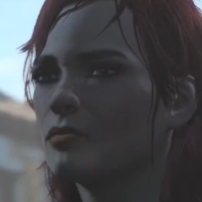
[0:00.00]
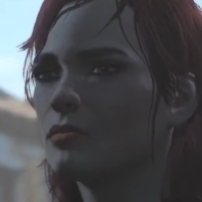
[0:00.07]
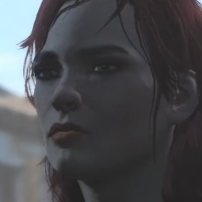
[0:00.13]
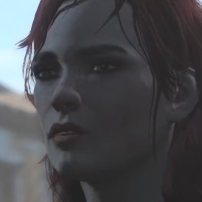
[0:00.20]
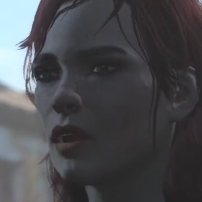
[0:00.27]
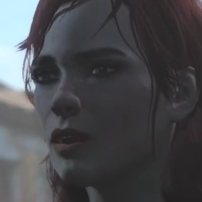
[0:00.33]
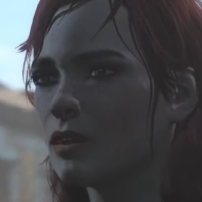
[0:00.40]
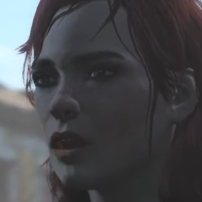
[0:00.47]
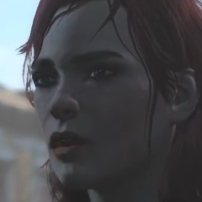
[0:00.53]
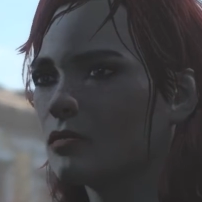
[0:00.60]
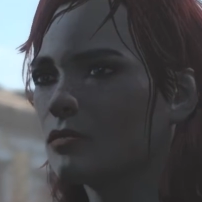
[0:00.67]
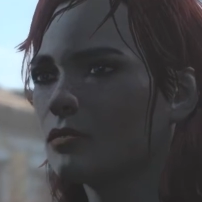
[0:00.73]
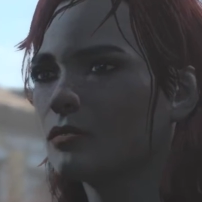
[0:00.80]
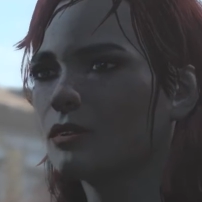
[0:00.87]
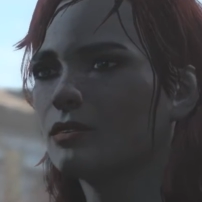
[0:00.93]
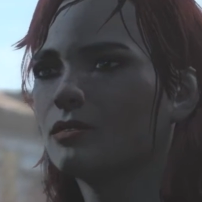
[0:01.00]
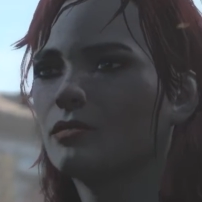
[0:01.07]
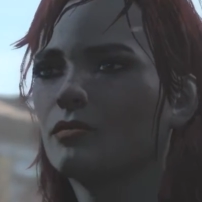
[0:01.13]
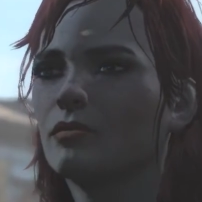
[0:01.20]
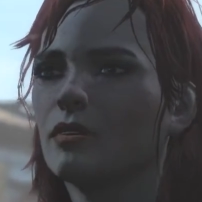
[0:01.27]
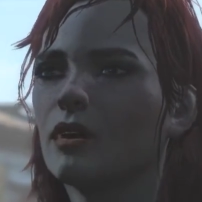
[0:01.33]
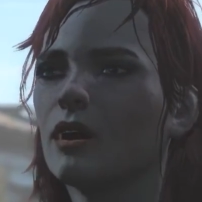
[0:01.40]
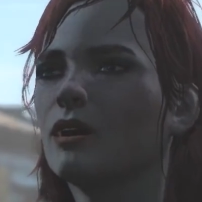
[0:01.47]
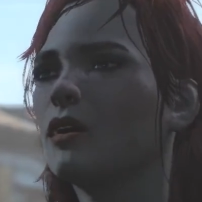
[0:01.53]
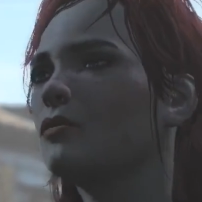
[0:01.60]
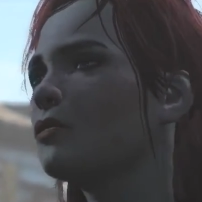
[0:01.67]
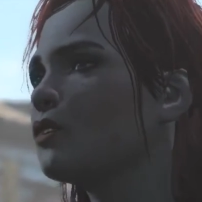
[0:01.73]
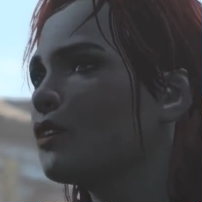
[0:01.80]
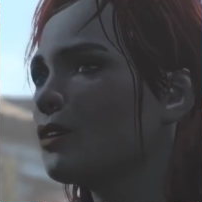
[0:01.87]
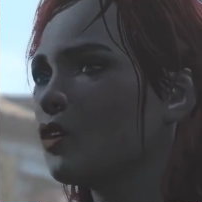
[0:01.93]
I fucking hated it. I
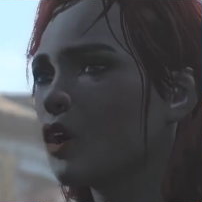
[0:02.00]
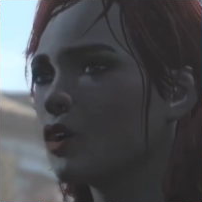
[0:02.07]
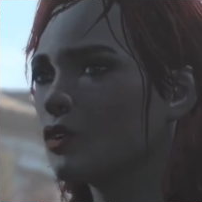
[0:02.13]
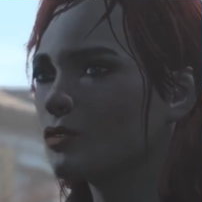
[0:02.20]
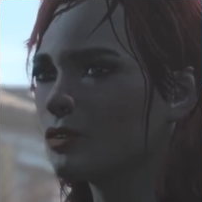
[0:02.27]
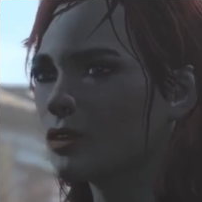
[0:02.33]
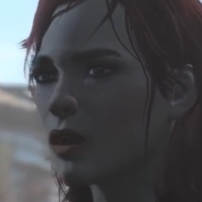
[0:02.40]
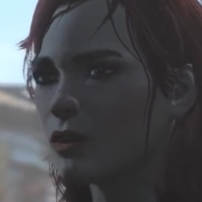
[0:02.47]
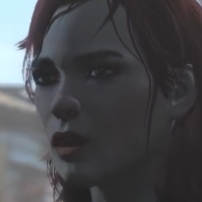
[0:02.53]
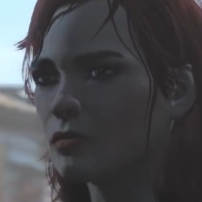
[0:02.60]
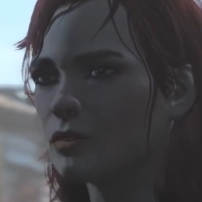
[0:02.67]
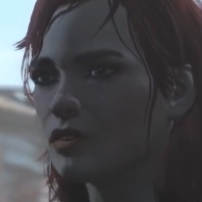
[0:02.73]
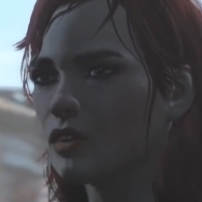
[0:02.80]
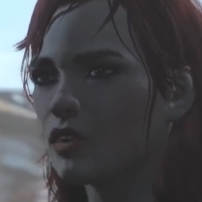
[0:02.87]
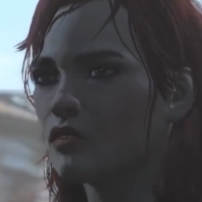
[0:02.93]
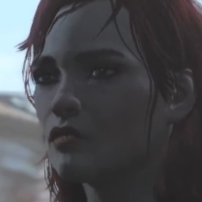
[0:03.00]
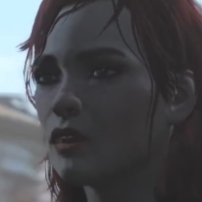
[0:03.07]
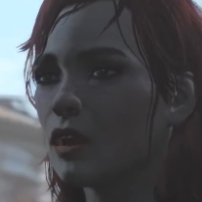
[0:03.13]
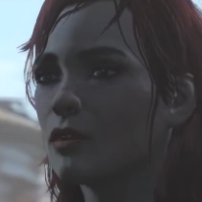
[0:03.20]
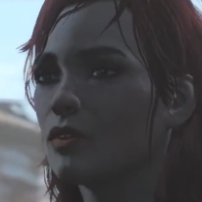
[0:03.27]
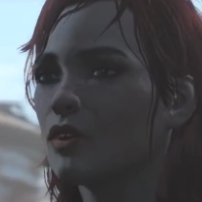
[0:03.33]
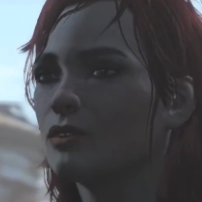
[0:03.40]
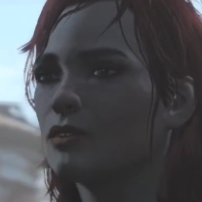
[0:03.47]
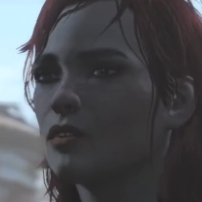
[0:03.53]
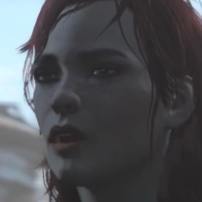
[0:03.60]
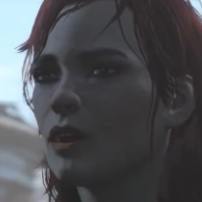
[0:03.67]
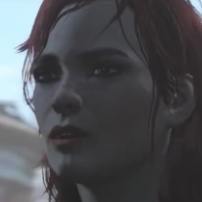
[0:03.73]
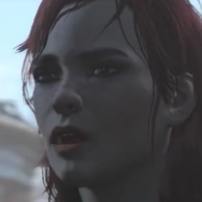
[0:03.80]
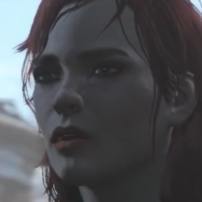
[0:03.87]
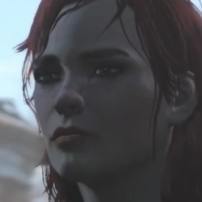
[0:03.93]
hated the crowds, I hated the other fighters,
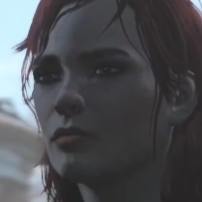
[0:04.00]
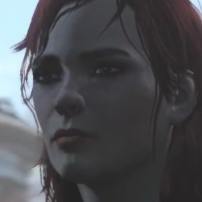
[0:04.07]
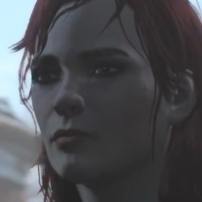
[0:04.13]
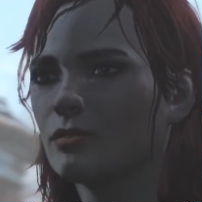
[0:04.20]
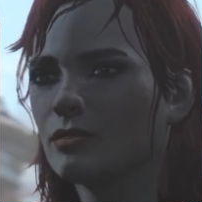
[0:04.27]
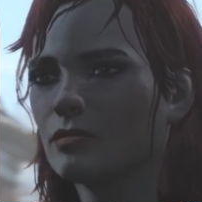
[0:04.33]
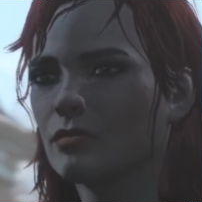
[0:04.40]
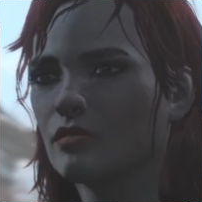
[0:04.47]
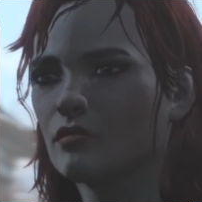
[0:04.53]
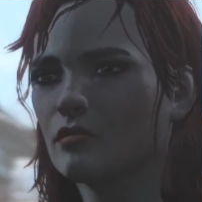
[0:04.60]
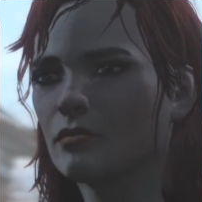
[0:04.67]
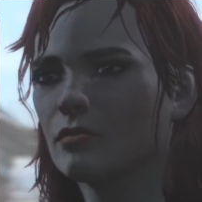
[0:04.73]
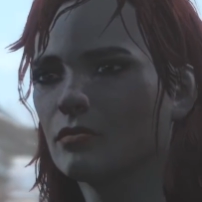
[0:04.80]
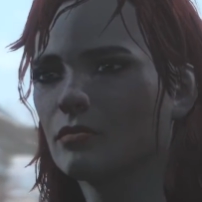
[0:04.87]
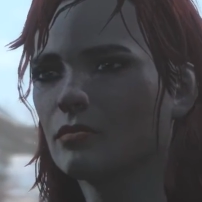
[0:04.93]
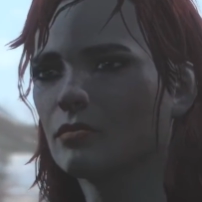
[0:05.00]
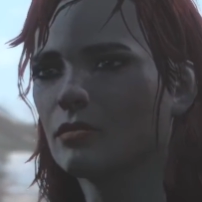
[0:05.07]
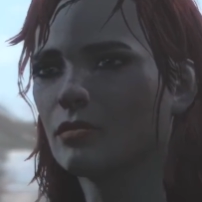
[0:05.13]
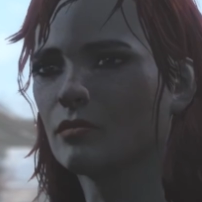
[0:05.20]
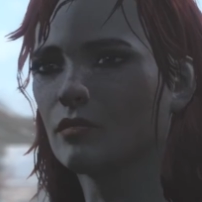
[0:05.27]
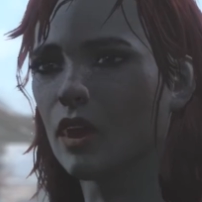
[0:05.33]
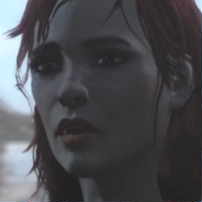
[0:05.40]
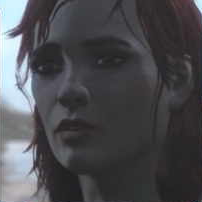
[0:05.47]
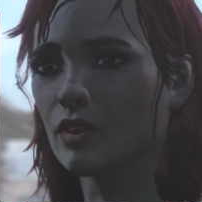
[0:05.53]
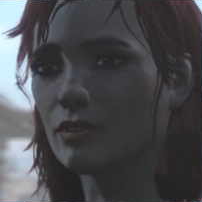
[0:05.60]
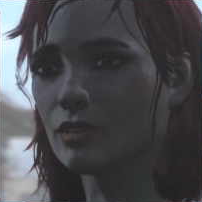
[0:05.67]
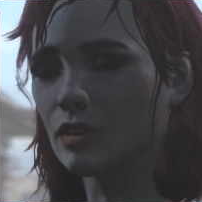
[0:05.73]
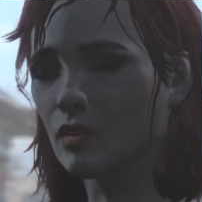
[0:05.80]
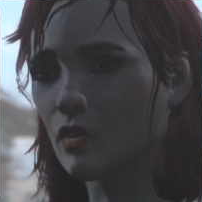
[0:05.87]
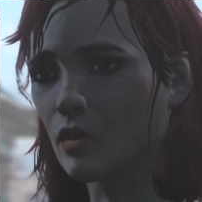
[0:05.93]
and I hated myself. I never
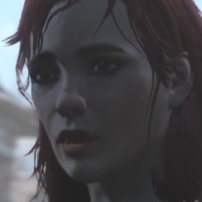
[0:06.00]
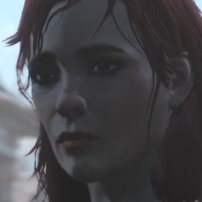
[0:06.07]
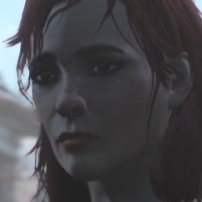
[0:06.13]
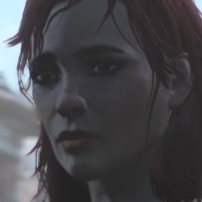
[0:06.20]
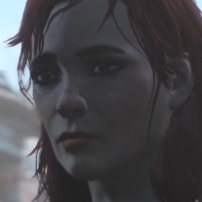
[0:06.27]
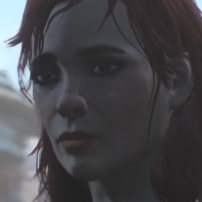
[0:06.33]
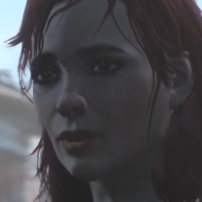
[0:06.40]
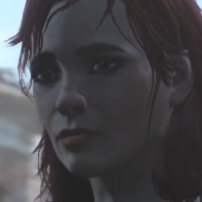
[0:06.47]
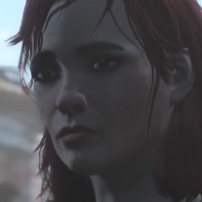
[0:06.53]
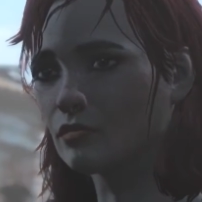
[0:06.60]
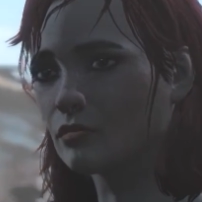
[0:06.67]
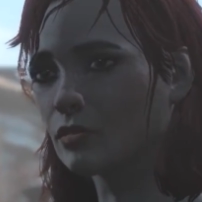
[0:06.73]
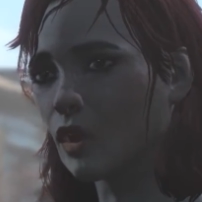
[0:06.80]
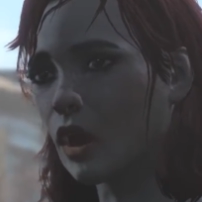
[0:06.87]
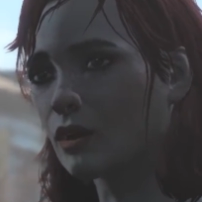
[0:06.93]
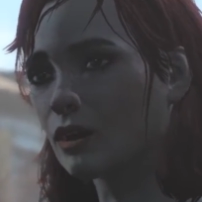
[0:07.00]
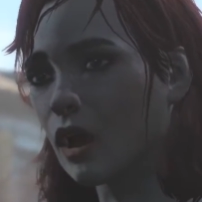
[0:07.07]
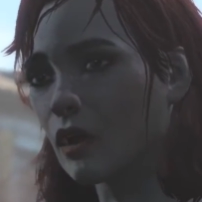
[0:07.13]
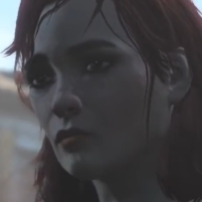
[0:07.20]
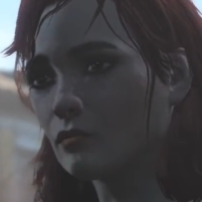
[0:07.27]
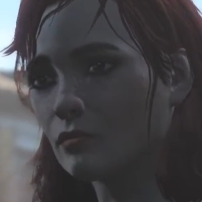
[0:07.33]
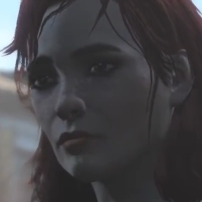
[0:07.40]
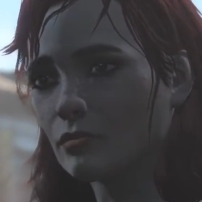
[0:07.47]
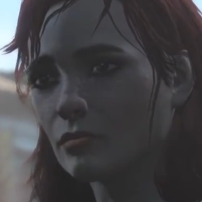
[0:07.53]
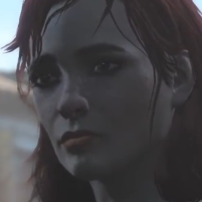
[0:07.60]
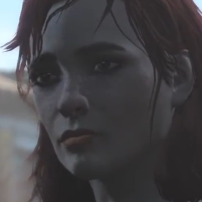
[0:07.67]
understood why I put myself through all that.